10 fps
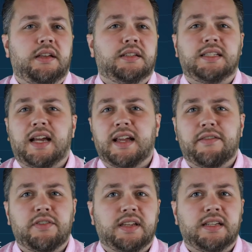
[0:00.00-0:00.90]
To tie
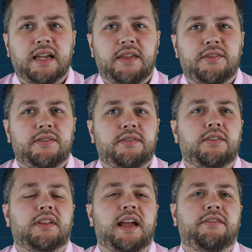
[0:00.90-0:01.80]
everything together,
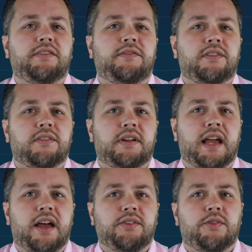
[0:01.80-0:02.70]
you'll have to figure out
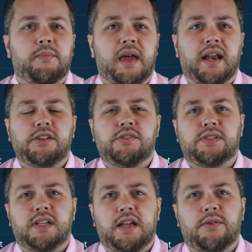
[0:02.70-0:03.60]
how you'll manage your
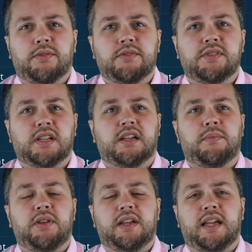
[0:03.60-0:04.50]
stakeholders and
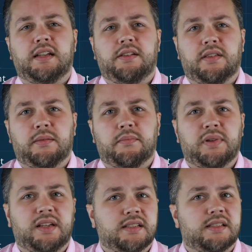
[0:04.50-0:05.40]
communicate to them
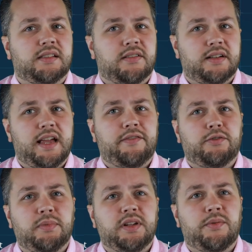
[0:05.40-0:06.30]
because they're
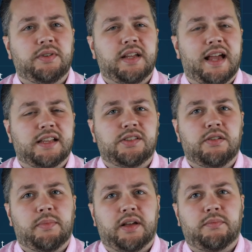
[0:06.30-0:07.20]
inevitably going to ask
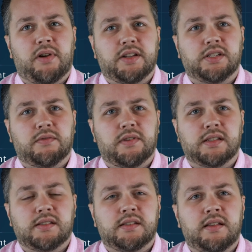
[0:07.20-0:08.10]
you about project
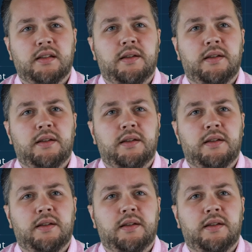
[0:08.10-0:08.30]
risks.